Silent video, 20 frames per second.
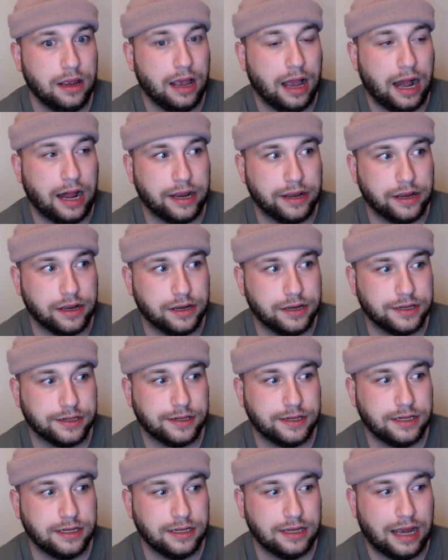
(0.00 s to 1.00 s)
and
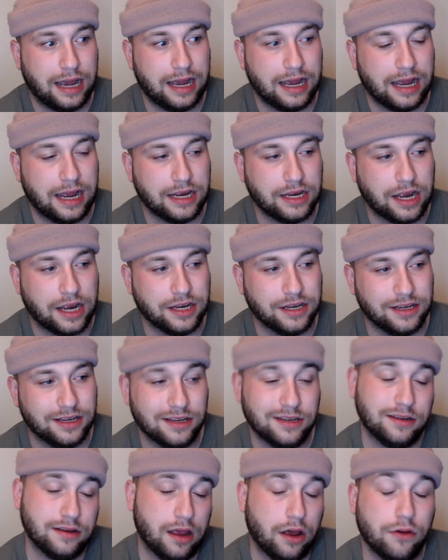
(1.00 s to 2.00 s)
I, I, I
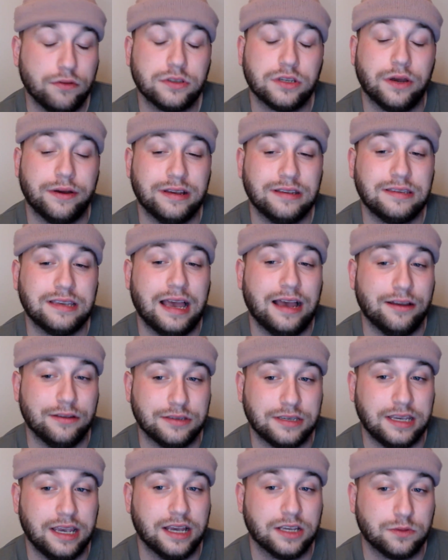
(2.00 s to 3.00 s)
and also as
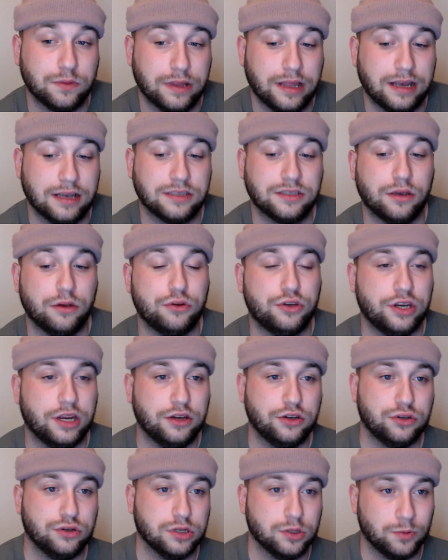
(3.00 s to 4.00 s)
LCS with that
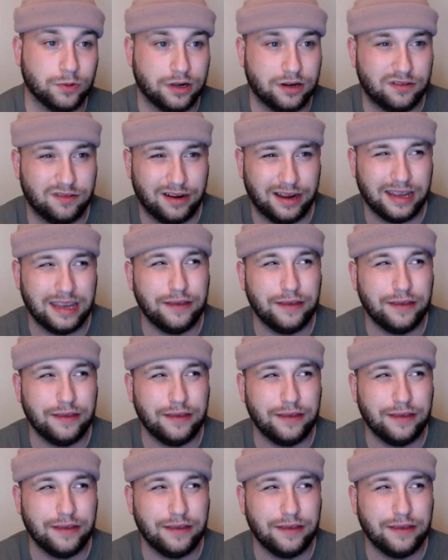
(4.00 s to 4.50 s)
association as well, right?